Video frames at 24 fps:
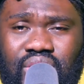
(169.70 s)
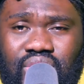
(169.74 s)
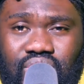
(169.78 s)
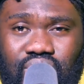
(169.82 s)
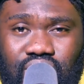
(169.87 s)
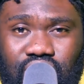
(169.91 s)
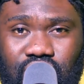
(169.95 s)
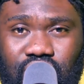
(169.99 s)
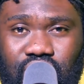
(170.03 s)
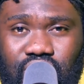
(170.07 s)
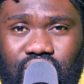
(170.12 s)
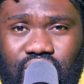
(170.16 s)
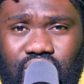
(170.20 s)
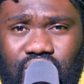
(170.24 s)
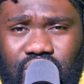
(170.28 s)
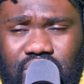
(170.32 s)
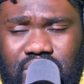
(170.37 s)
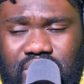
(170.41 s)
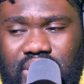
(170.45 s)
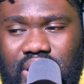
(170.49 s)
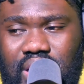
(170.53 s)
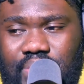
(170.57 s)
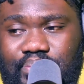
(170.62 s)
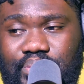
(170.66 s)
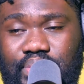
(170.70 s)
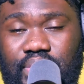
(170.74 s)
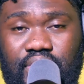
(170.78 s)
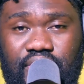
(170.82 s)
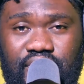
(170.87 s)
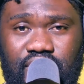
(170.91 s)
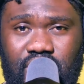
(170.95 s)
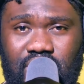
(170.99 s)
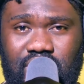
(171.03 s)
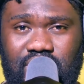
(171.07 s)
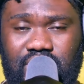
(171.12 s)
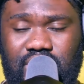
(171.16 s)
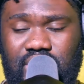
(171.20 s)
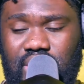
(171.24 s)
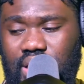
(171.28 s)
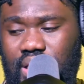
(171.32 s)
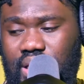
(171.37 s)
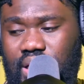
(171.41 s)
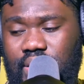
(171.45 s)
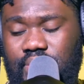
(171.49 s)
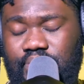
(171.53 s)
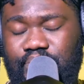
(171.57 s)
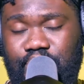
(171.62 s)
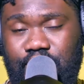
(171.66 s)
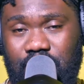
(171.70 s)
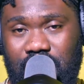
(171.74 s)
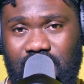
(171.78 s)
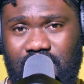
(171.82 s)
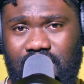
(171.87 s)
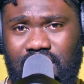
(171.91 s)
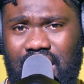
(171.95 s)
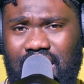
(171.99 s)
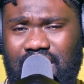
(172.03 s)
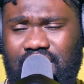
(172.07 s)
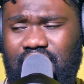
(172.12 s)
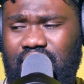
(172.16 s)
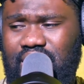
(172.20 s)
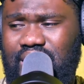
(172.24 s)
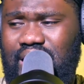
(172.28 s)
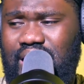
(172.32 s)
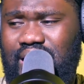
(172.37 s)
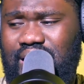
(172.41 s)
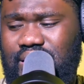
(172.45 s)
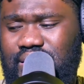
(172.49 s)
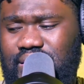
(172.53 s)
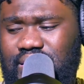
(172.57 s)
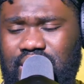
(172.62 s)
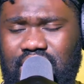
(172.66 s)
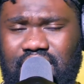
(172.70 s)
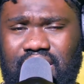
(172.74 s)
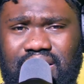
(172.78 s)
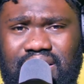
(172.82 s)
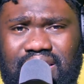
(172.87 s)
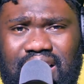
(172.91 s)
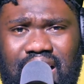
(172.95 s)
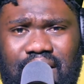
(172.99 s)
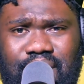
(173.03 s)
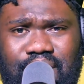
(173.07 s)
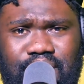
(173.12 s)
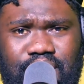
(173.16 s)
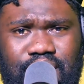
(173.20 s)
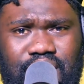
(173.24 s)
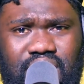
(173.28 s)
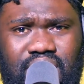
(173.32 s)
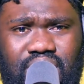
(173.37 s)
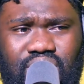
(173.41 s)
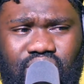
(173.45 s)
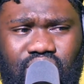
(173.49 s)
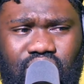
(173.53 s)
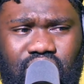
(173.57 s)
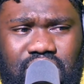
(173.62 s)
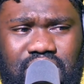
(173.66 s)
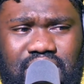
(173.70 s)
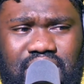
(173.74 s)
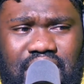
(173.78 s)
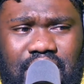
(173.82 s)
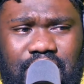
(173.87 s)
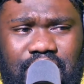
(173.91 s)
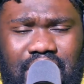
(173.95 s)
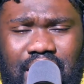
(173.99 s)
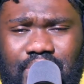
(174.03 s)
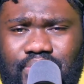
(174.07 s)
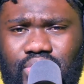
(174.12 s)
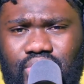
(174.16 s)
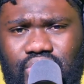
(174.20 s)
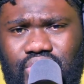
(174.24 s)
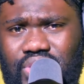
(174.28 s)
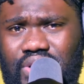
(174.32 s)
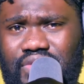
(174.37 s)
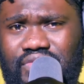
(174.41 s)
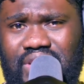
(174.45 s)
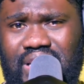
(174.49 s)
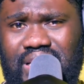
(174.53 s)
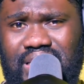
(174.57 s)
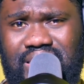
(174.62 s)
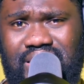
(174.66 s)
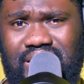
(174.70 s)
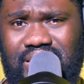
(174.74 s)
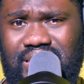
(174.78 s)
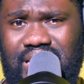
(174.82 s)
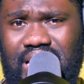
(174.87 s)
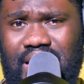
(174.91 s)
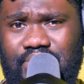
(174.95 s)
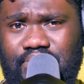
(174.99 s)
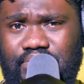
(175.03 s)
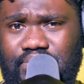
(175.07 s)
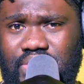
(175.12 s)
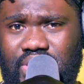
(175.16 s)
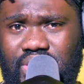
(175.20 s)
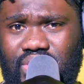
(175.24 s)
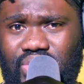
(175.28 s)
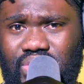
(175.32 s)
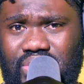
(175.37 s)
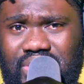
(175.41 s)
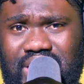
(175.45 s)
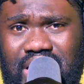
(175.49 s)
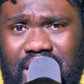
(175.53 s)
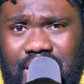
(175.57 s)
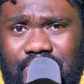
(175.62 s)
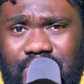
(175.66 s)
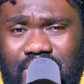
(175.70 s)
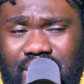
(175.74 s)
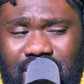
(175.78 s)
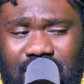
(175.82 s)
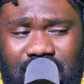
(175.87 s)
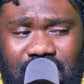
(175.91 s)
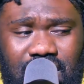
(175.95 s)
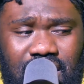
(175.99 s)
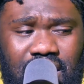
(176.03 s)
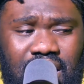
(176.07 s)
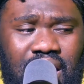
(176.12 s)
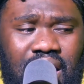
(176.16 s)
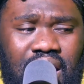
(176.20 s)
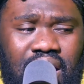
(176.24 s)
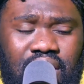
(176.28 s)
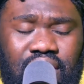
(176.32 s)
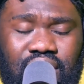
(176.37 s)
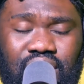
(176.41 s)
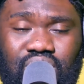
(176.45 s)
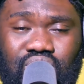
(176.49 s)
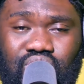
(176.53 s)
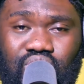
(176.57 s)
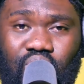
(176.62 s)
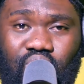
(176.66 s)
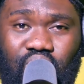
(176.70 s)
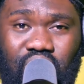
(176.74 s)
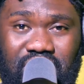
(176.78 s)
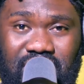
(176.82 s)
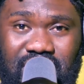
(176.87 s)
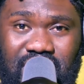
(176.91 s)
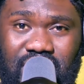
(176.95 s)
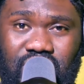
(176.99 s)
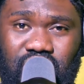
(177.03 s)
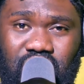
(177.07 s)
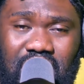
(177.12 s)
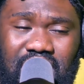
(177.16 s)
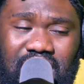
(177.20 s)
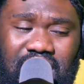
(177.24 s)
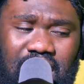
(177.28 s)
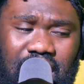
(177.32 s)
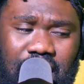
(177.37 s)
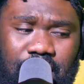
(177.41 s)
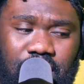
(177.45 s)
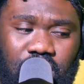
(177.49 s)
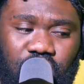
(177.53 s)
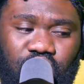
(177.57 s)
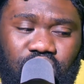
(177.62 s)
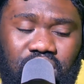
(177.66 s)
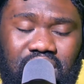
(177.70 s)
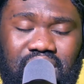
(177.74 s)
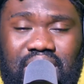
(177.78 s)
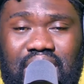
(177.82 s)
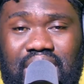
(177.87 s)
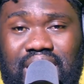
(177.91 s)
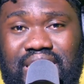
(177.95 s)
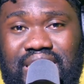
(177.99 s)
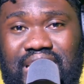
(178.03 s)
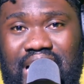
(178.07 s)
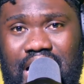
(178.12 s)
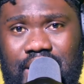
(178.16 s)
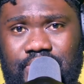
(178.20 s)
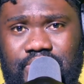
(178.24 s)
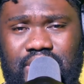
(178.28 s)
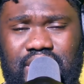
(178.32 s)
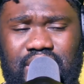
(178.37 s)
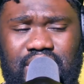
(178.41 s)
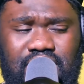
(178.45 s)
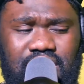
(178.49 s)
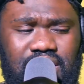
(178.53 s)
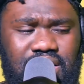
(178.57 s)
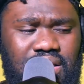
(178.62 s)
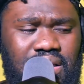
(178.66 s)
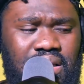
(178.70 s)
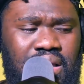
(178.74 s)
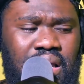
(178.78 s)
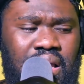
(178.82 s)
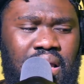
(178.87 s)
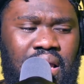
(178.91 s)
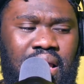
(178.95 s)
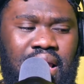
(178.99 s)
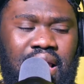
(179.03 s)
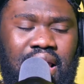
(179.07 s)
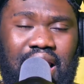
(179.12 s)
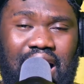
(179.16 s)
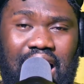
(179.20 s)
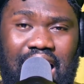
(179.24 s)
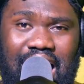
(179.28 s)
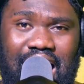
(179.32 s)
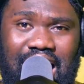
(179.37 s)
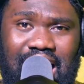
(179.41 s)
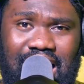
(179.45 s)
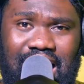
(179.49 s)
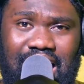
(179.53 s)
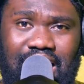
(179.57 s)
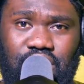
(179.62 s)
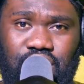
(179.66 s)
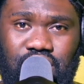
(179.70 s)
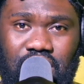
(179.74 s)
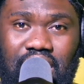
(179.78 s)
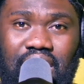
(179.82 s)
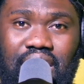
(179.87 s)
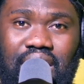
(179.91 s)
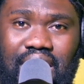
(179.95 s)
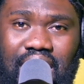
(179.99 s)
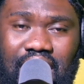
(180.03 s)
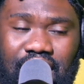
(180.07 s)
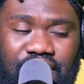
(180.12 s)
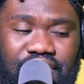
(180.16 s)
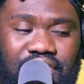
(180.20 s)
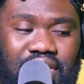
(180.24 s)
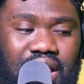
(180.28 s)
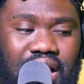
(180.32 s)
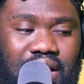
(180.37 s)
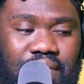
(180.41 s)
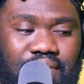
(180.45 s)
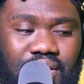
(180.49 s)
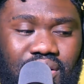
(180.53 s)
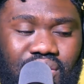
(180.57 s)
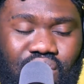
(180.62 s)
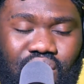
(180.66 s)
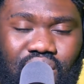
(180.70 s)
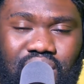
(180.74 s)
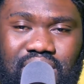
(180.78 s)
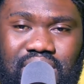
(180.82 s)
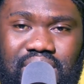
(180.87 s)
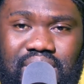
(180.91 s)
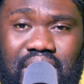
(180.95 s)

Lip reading: do use the previous pin. I think that is type B or type, I'm not sure if that's type B or type A. So with this one coming with a type C, I actually love that because